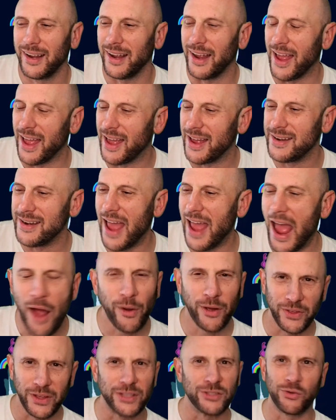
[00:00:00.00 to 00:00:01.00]
And
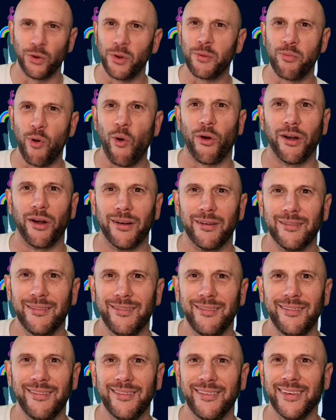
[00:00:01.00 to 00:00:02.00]
now I think he's doing porn.
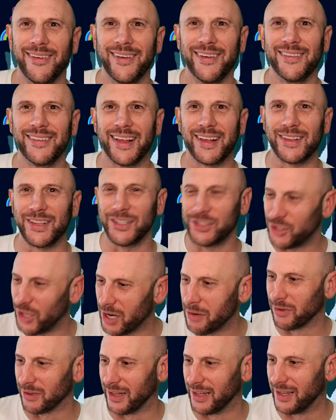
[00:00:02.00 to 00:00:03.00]
Like
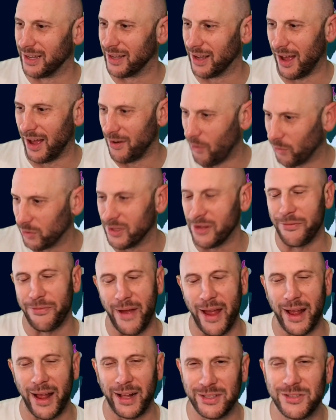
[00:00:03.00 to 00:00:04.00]
legitimately on
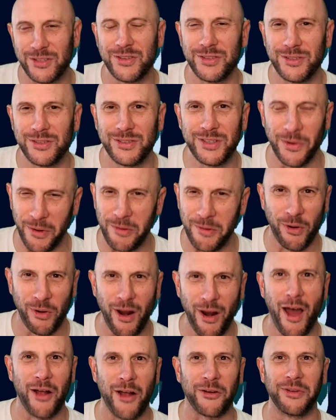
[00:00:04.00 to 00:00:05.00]
OnlyFans doing
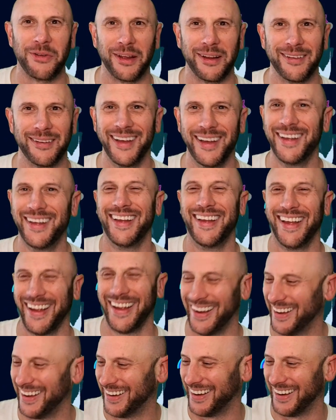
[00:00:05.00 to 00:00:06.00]
pornography.
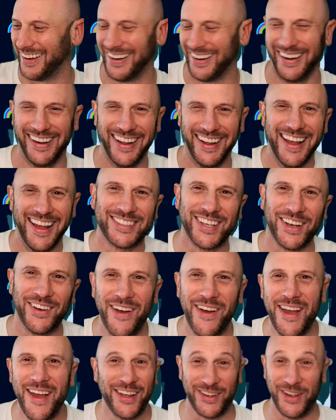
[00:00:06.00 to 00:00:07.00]

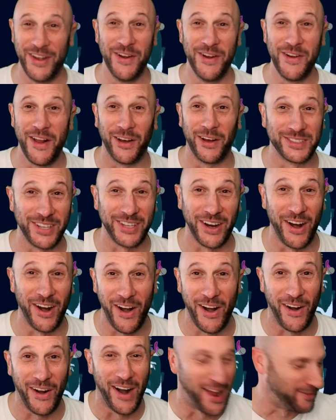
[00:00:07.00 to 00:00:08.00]
So kudos to
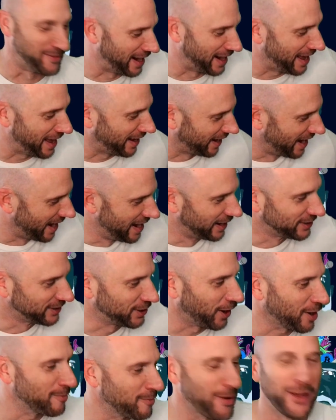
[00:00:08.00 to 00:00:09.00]
her. I mean, hey,
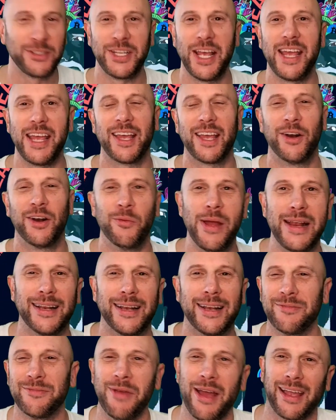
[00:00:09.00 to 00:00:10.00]
talk about taking a
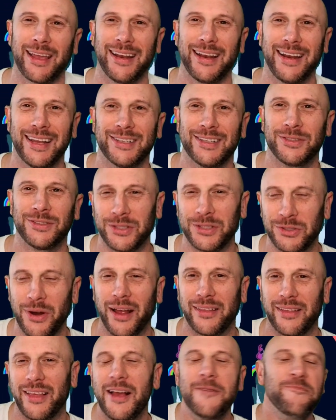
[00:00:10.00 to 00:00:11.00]
weakness and making it into a
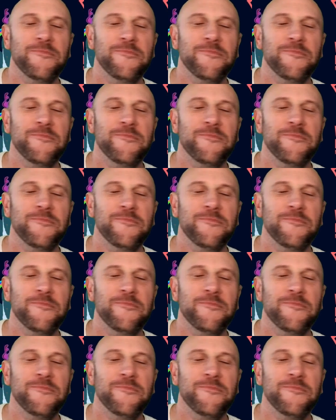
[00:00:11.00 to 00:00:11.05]
strength.